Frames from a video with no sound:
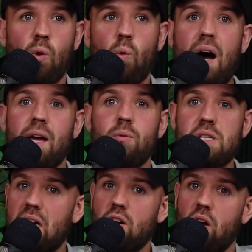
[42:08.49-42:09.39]
why was
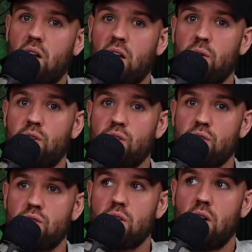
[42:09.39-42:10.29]
I not allowed to
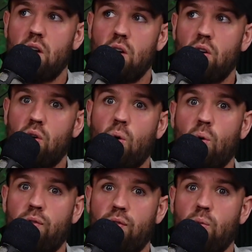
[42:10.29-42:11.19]
just go,
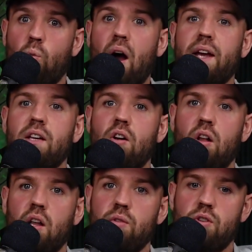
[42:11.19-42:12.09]
f why are you not
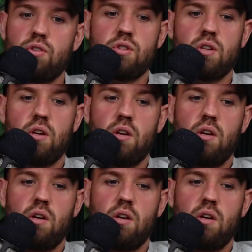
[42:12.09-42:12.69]
allowed to just